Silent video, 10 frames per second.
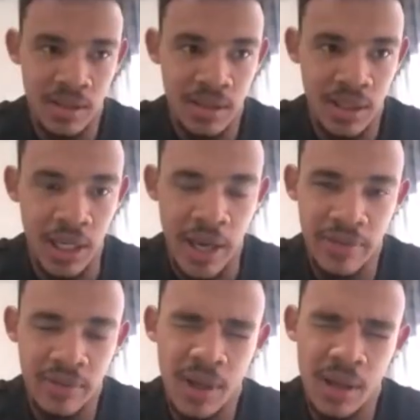he left.
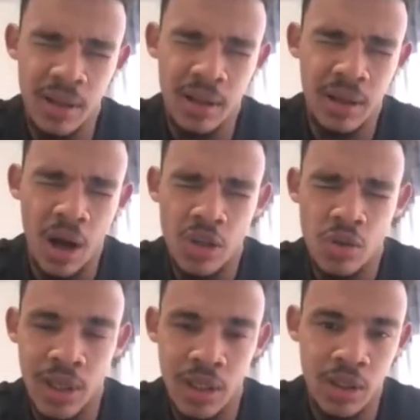I think last
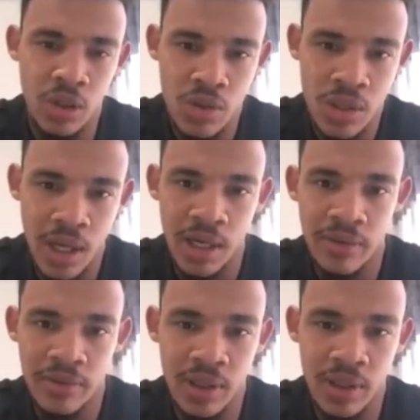weekend Tuesday he left.